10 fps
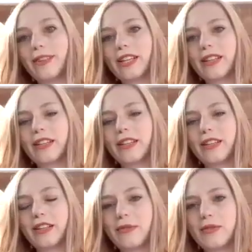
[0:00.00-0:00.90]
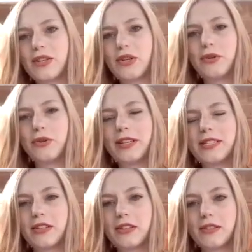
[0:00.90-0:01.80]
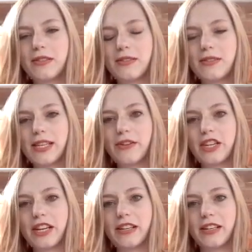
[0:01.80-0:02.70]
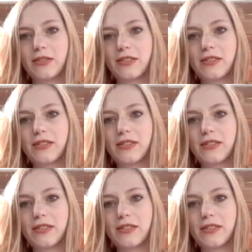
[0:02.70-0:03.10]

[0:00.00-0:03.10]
Like was it you who went to the Sarah Jane house?